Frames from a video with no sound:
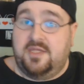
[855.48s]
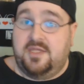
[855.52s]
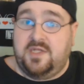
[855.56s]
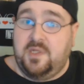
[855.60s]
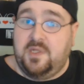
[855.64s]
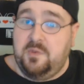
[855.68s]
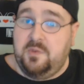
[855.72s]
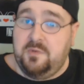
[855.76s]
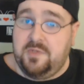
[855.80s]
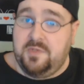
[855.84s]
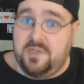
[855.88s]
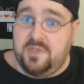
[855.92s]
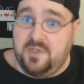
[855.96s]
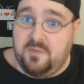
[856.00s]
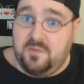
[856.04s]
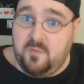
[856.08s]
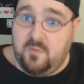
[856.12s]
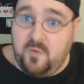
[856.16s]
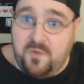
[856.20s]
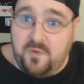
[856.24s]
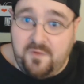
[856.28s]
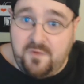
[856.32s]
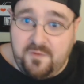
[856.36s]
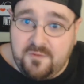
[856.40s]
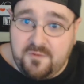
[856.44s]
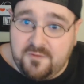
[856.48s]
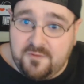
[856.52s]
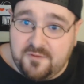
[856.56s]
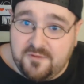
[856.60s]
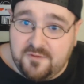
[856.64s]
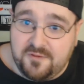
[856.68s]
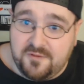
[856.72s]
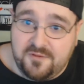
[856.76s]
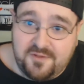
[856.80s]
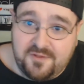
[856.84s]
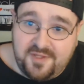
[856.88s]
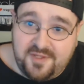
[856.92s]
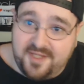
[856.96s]
And Susan and Will,
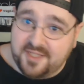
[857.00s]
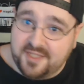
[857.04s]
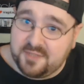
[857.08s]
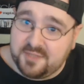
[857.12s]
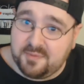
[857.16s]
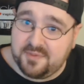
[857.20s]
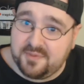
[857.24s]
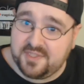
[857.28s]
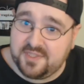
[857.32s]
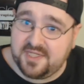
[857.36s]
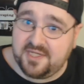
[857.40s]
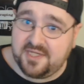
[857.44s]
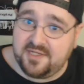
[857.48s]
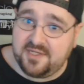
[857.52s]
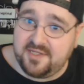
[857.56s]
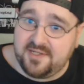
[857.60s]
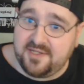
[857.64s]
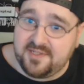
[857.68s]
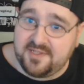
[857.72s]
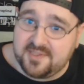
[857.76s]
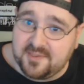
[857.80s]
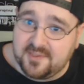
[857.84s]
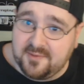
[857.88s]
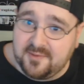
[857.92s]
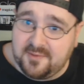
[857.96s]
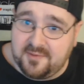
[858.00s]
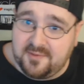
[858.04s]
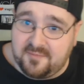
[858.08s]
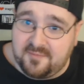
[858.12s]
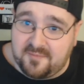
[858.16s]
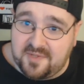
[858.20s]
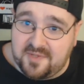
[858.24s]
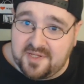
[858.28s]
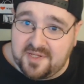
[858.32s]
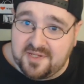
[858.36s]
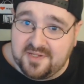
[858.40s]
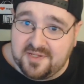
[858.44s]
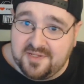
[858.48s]
thanks for sending these on
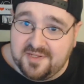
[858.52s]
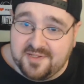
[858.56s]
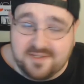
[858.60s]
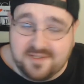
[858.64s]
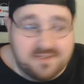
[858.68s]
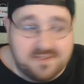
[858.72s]
to me.